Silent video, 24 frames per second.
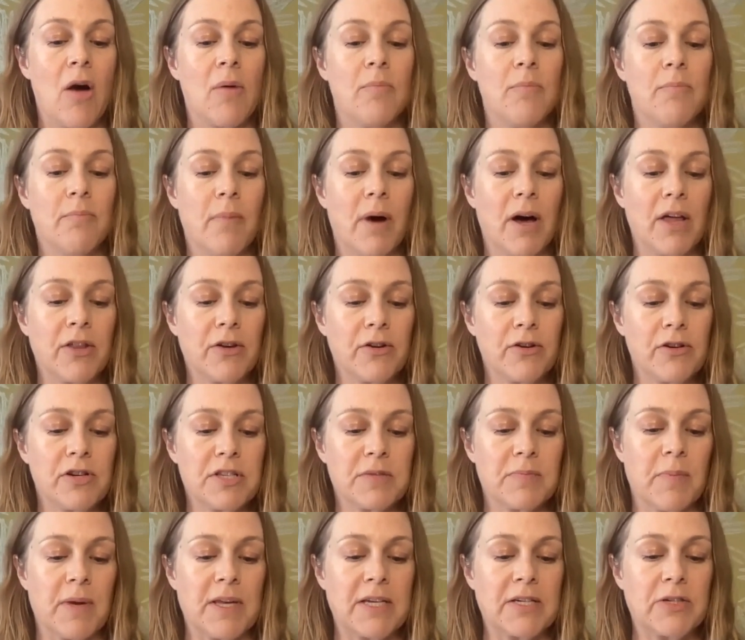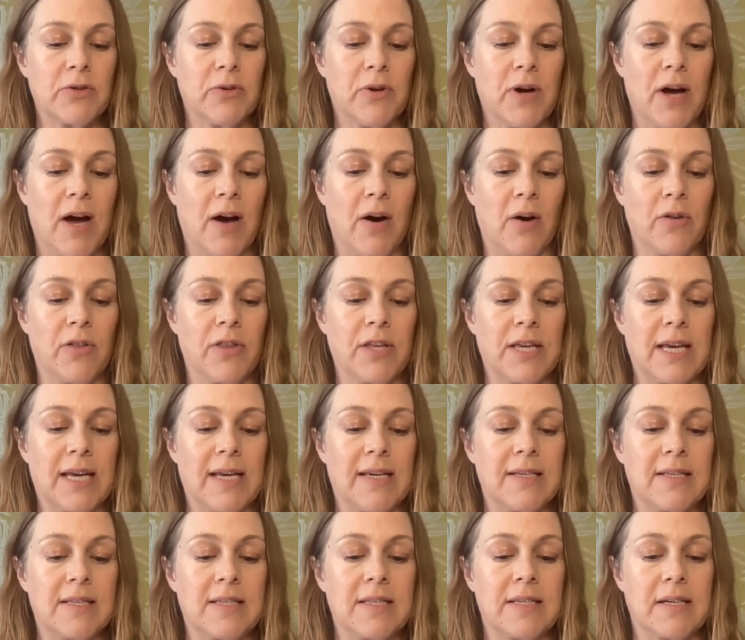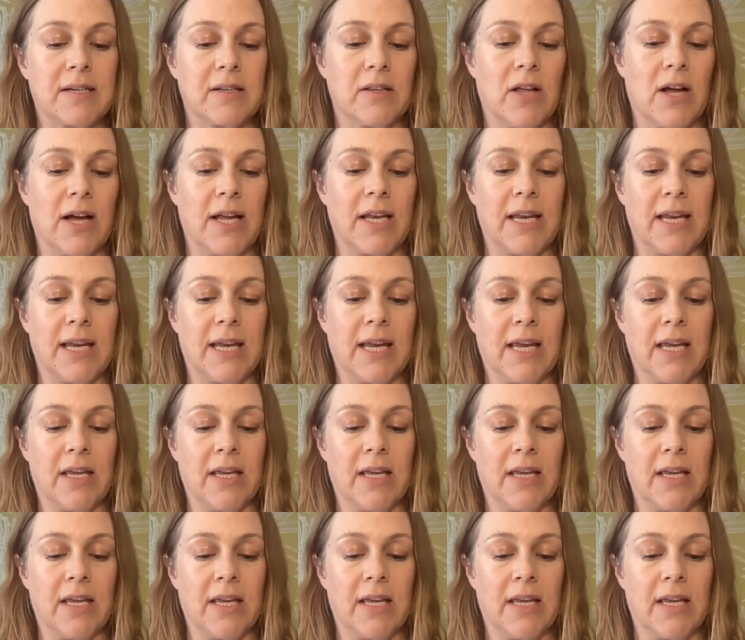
mothers' mental health is declining